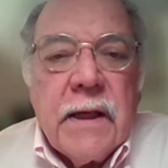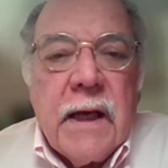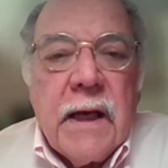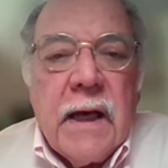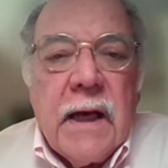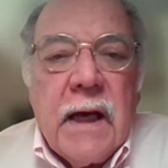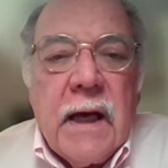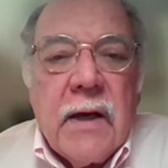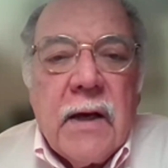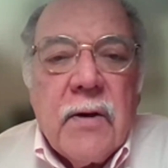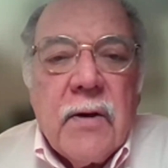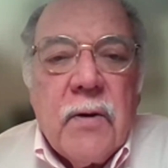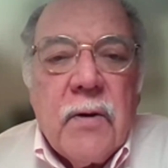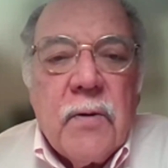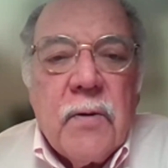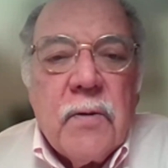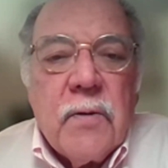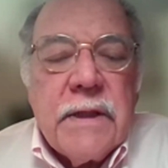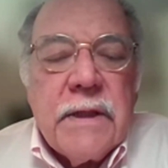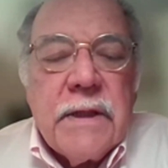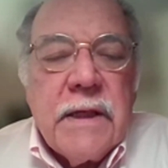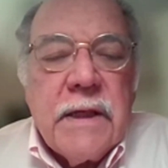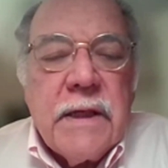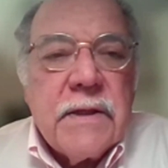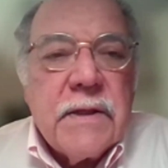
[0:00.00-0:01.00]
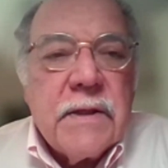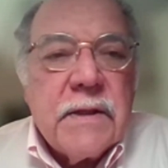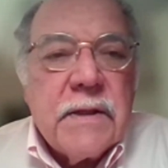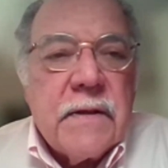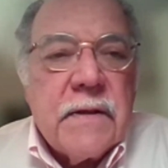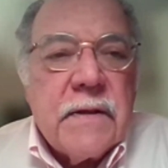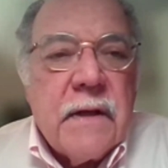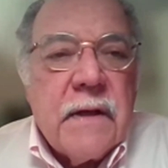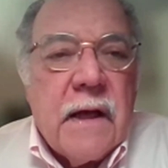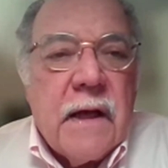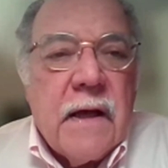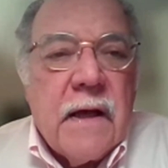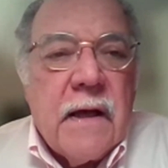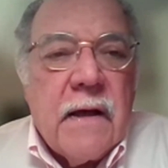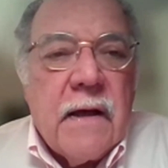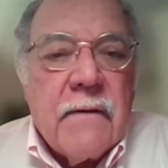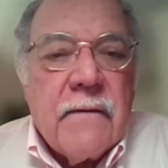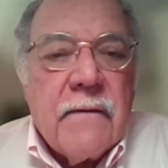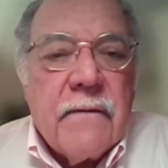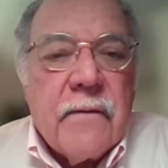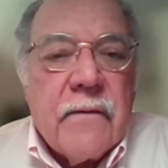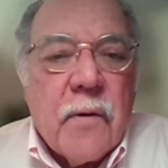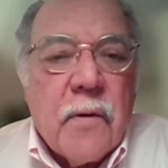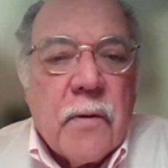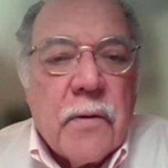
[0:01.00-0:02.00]
who teaches at
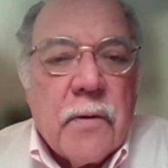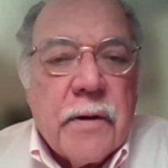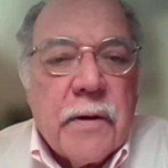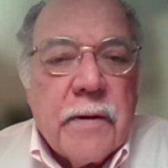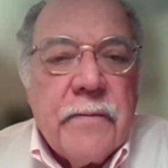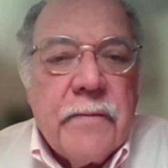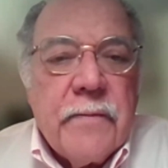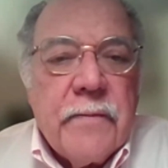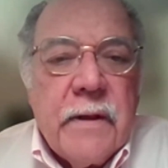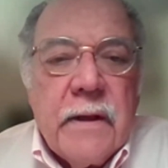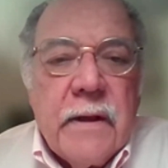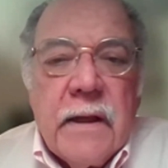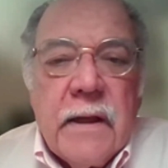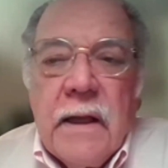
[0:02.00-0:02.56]
Fordham,